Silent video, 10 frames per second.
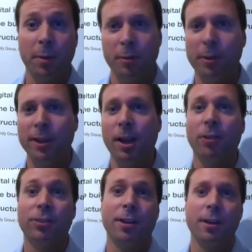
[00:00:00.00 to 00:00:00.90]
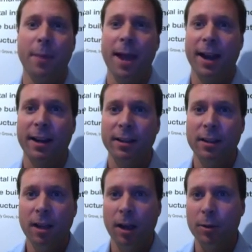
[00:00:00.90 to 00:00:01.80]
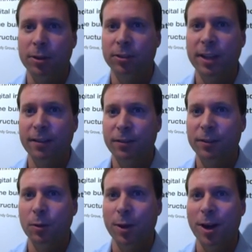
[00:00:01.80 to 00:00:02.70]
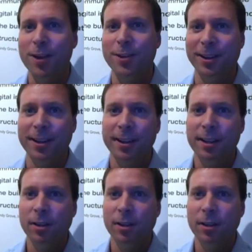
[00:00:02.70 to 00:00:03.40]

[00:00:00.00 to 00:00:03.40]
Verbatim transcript: But it really all started back uh, with the Xeon 5100,